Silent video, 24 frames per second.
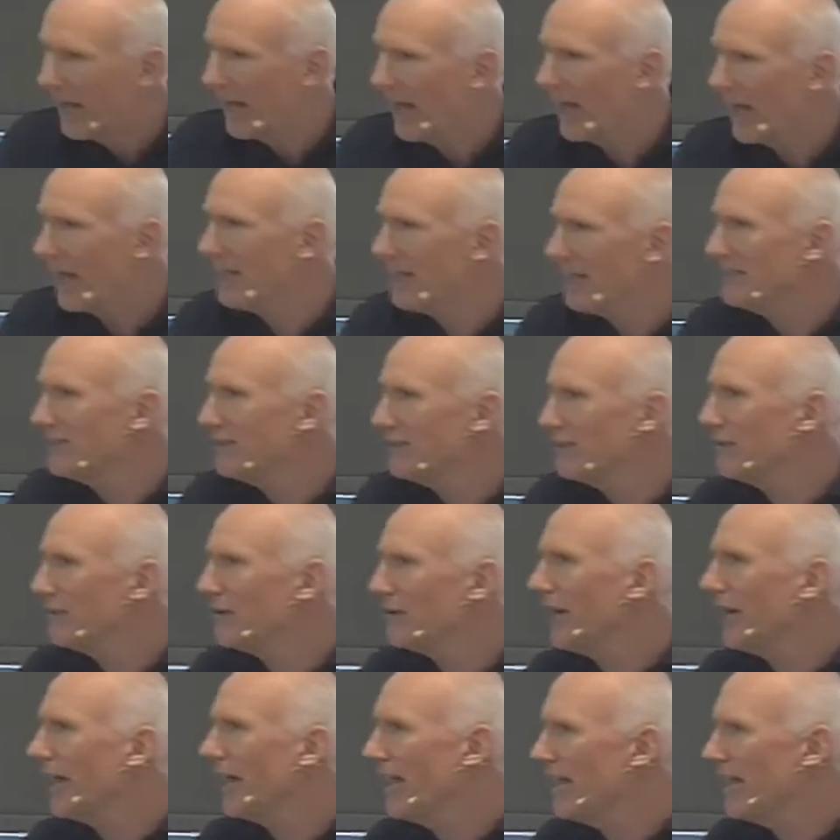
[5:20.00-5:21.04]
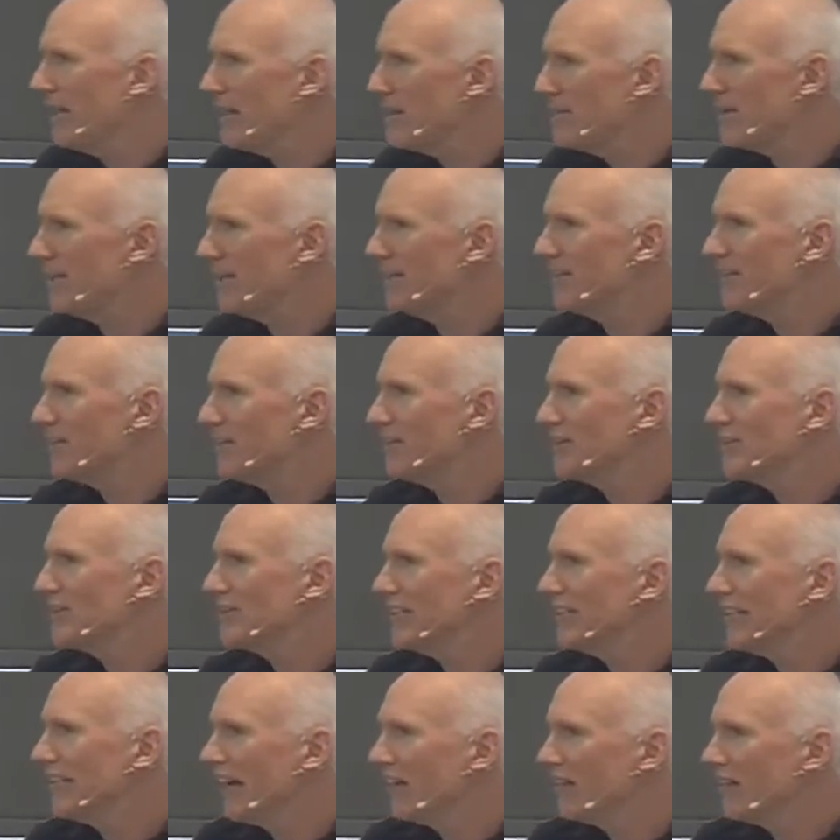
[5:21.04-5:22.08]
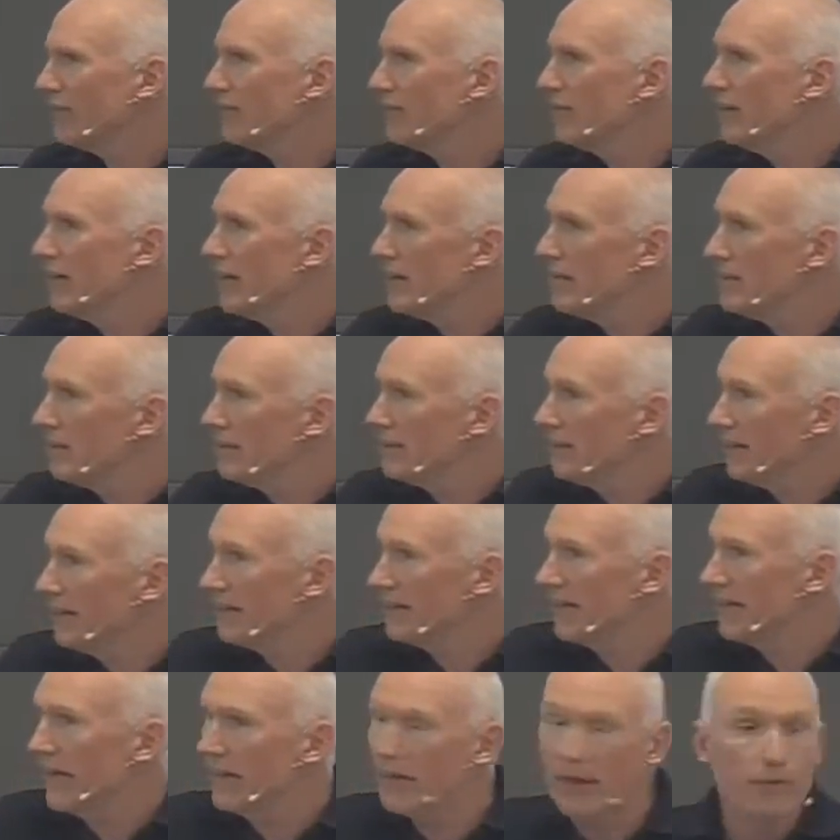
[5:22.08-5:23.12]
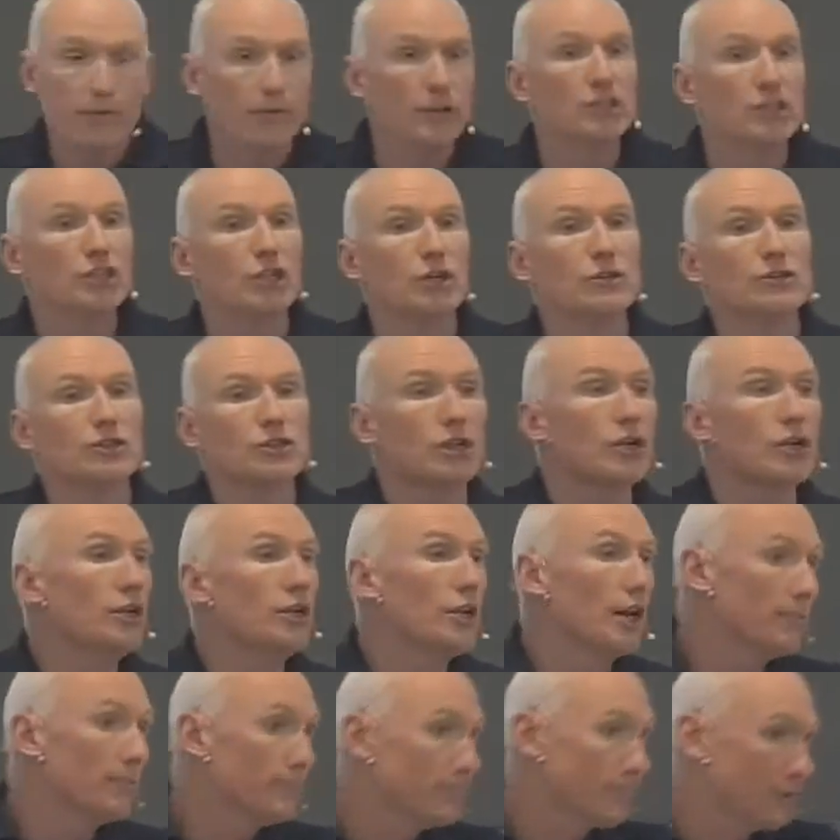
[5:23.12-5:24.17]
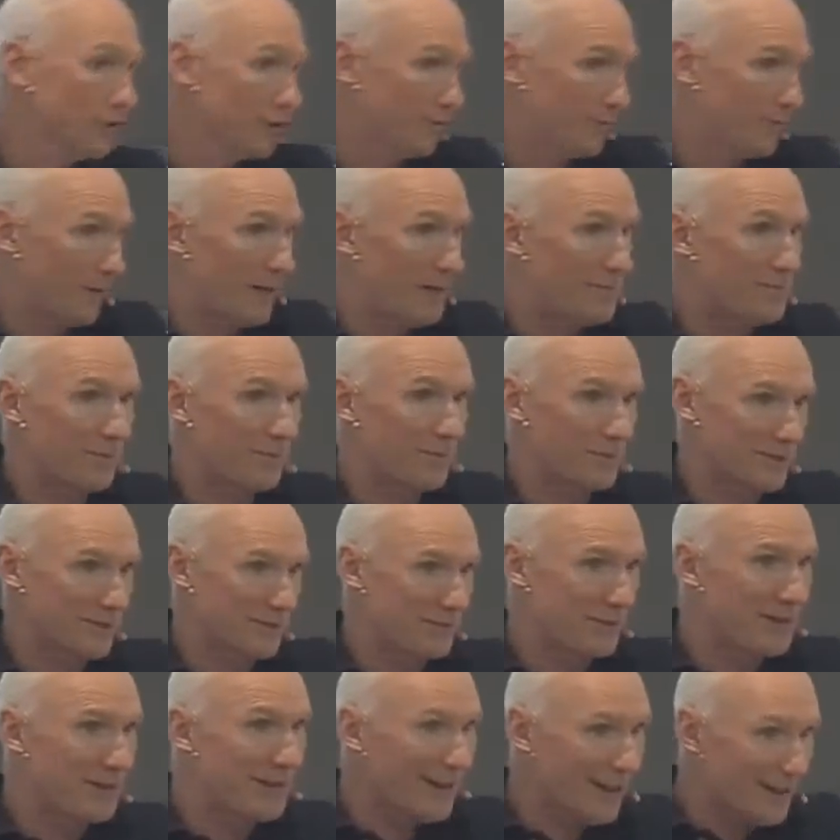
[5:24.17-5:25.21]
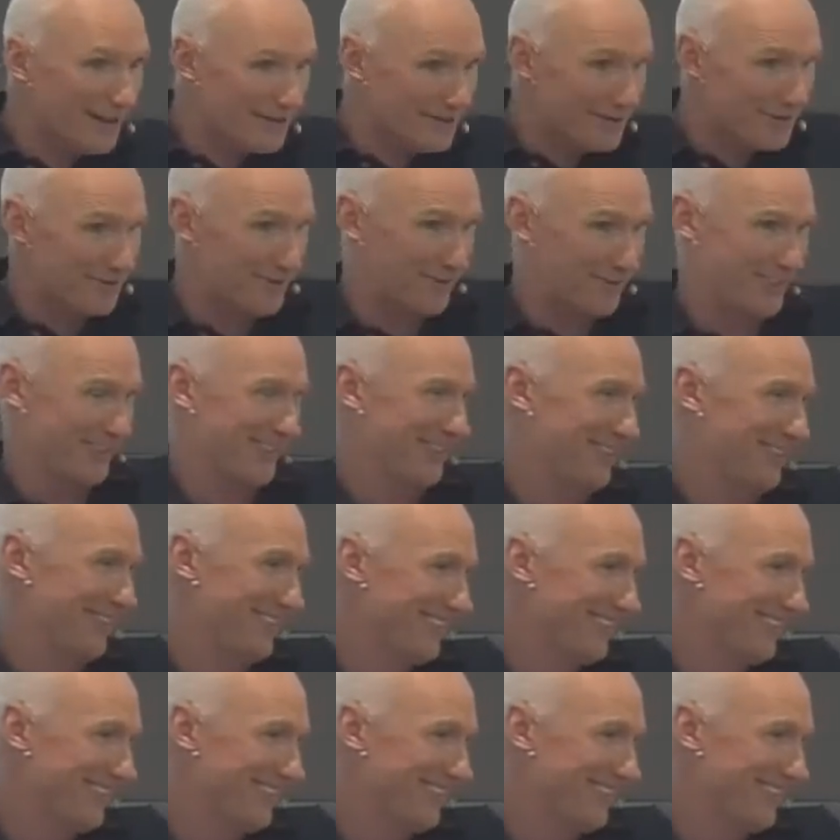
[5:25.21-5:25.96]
Hate your enemy. Do you see how they've limited it down? They've reduced the number of people to be loved.